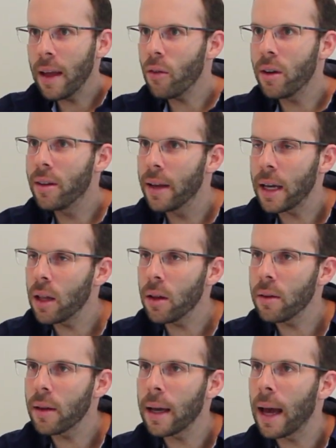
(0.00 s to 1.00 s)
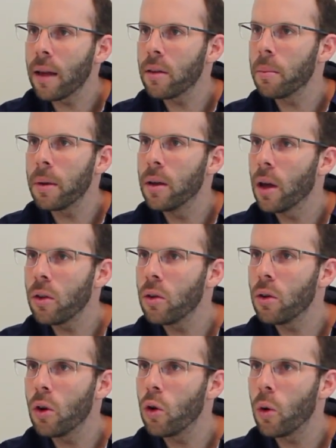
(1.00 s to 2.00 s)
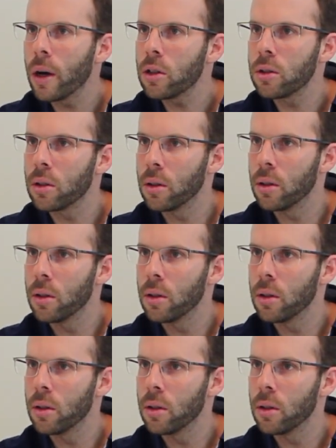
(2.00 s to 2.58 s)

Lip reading: that ridiculous? I asked him a yes or no question.